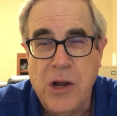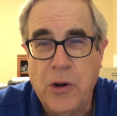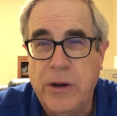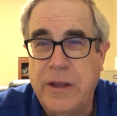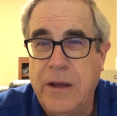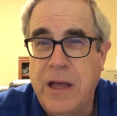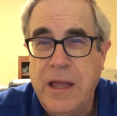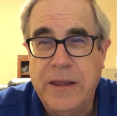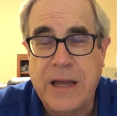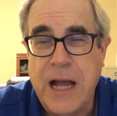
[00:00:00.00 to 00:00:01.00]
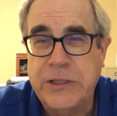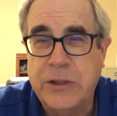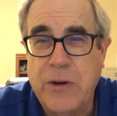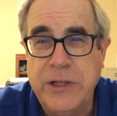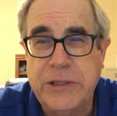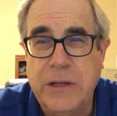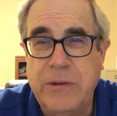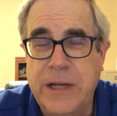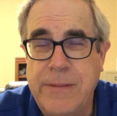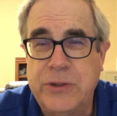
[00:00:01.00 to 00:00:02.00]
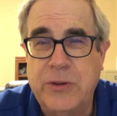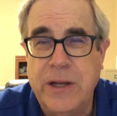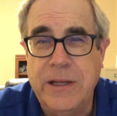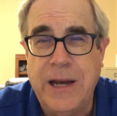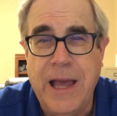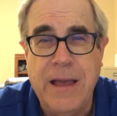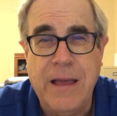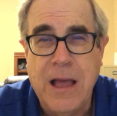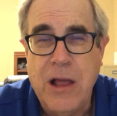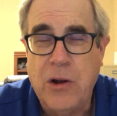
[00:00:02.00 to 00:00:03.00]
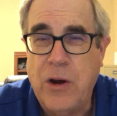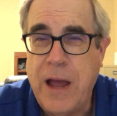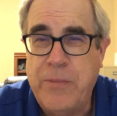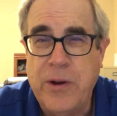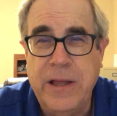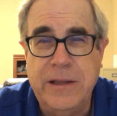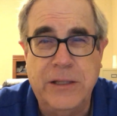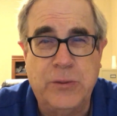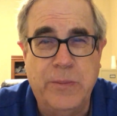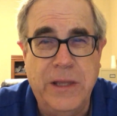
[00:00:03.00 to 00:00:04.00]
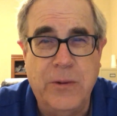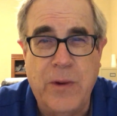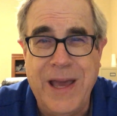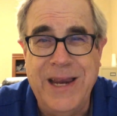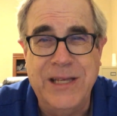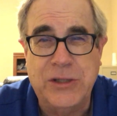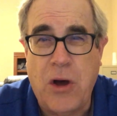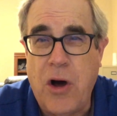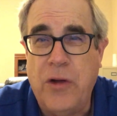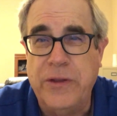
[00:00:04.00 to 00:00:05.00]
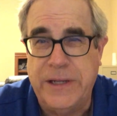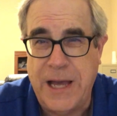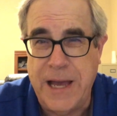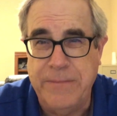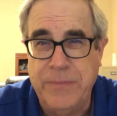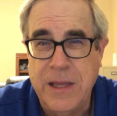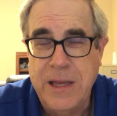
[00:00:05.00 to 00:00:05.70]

Lord, the consecration that we're demonstrating today, Lord, I pray that this would be the way it is all the time.